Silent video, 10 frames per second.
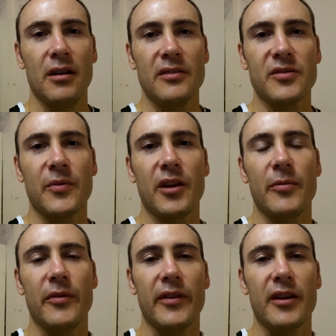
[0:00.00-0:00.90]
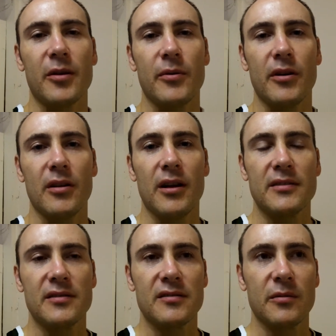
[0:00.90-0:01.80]
It's something I've been thinking about a
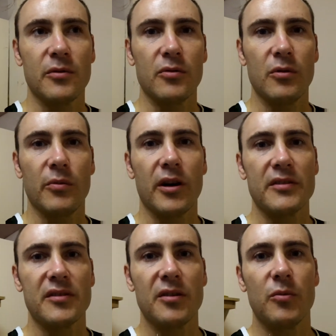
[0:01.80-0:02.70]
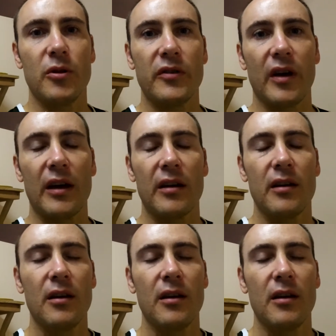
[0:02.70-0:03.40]
lot since I've been doing boxing and Muay Thai.